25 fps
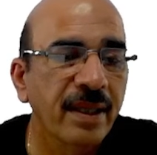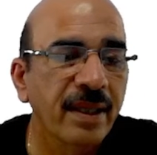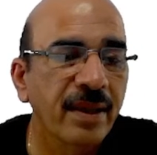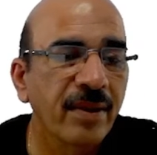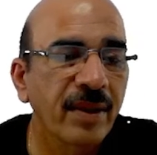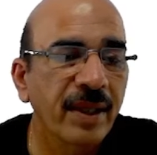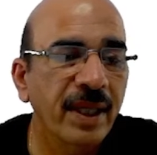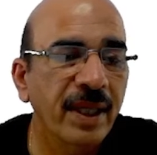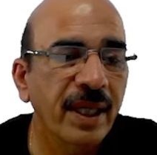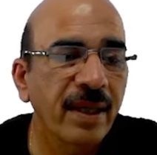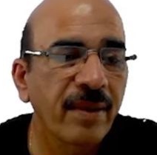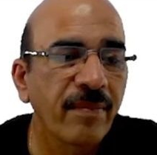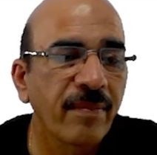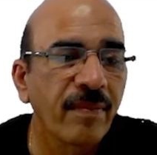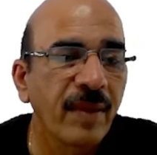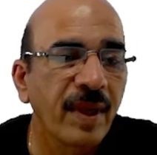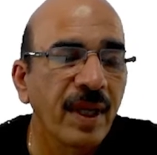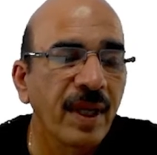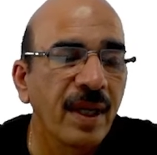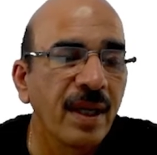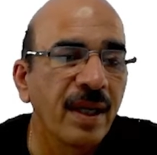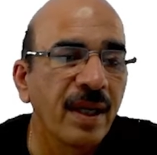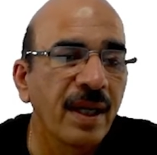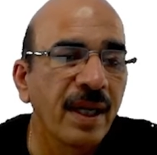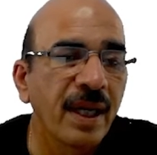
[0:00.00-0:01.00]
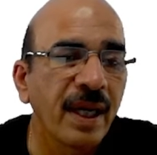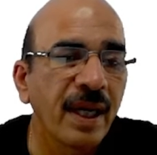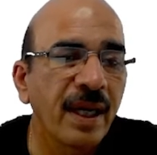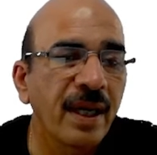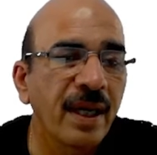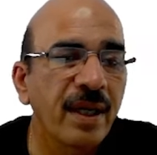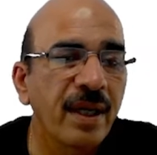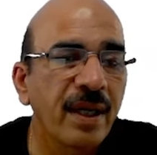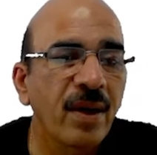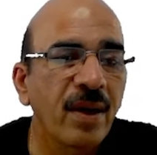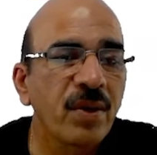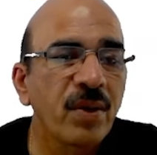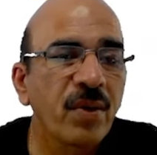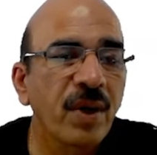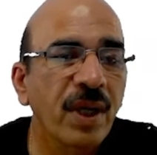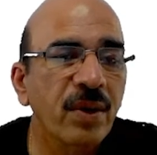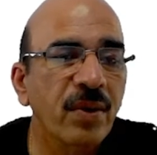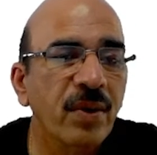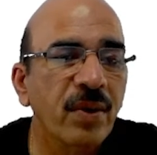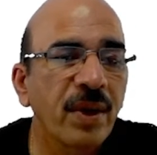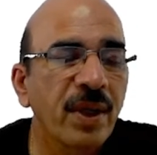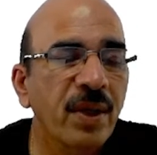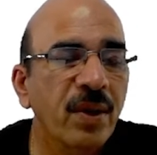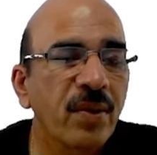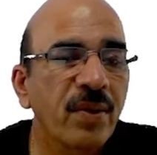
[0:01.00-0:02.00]
Okay. And now you are
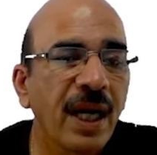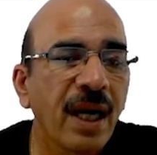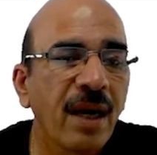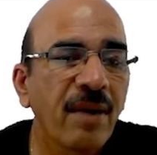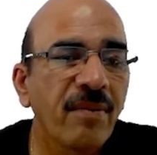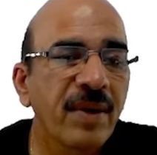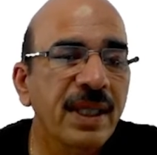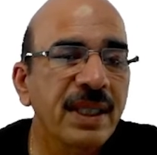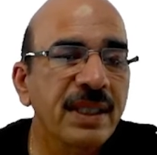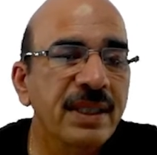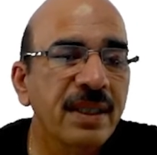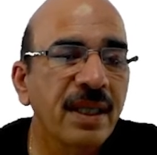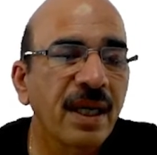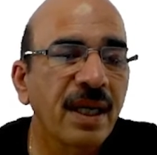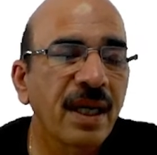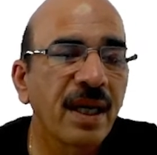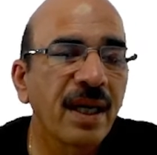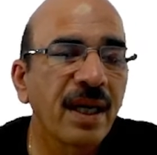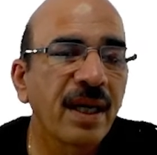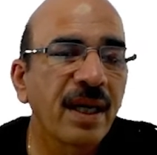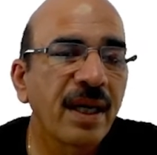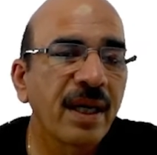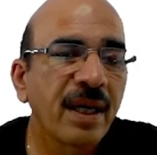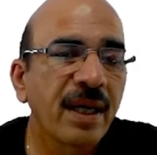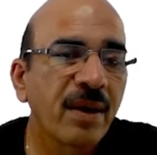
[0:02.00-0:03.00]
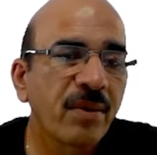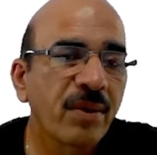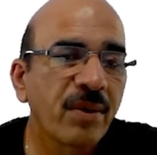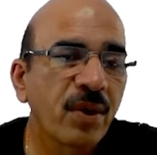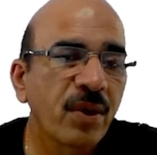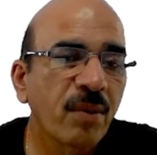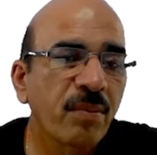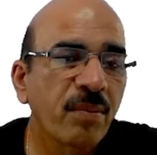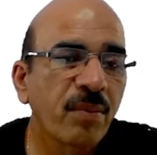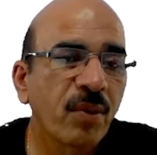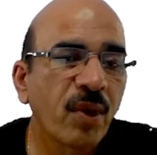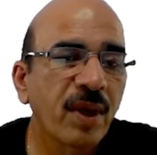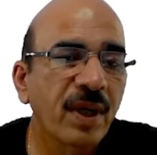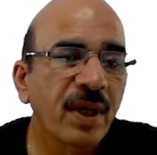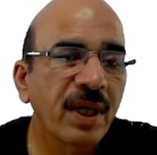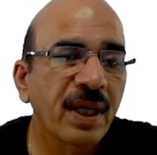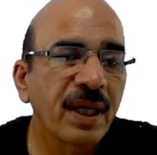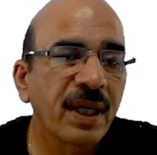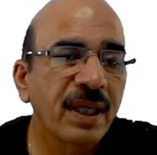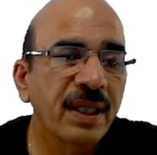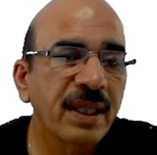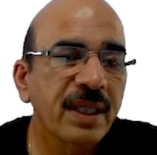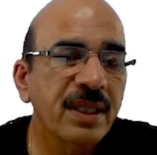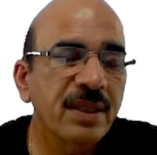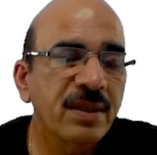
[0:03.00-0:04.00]
going to have your
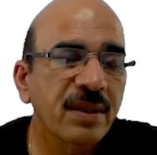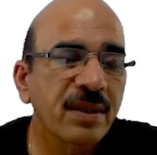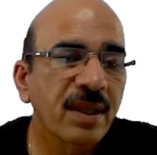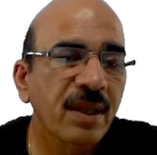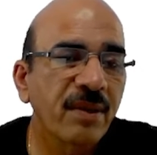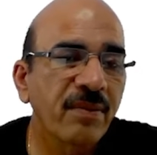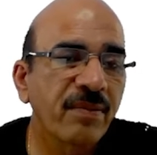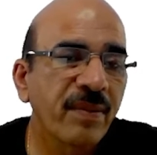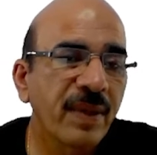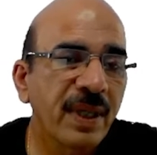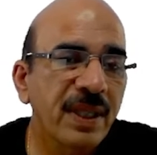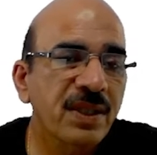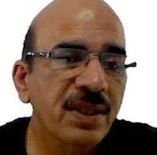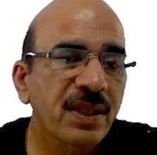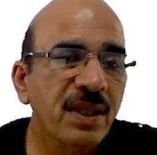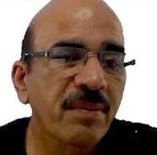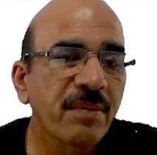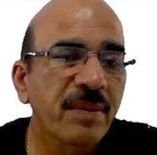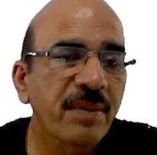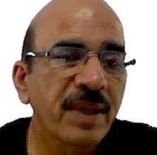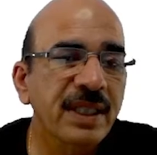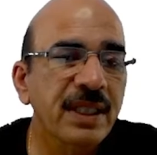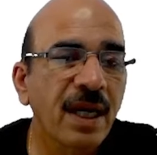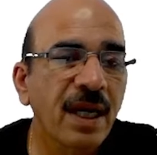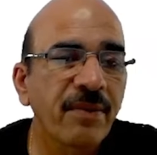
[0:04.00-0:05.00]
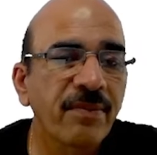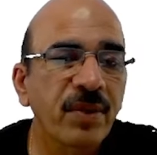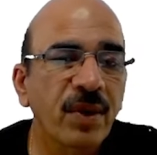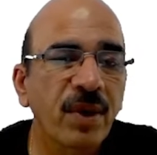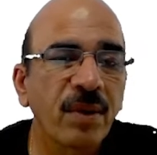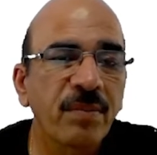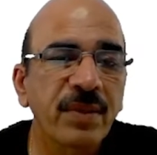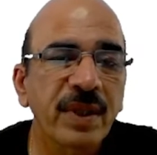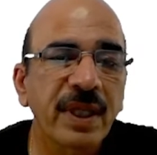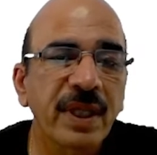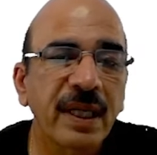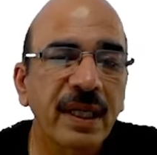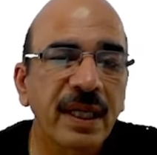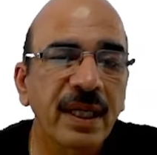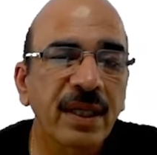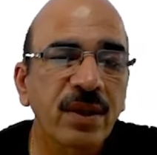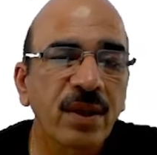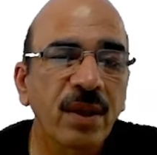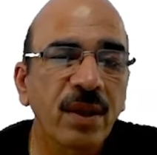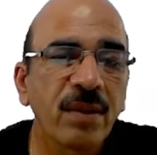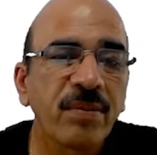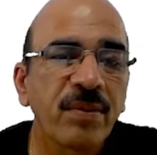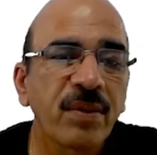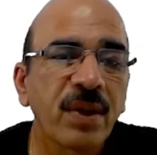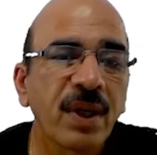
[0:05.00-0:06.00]
board this first term exam from
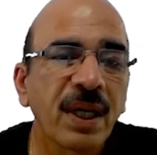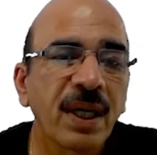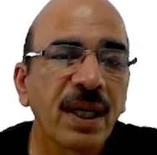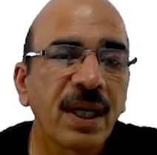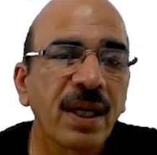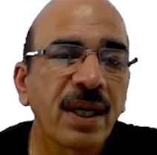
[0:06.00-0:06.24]
30th of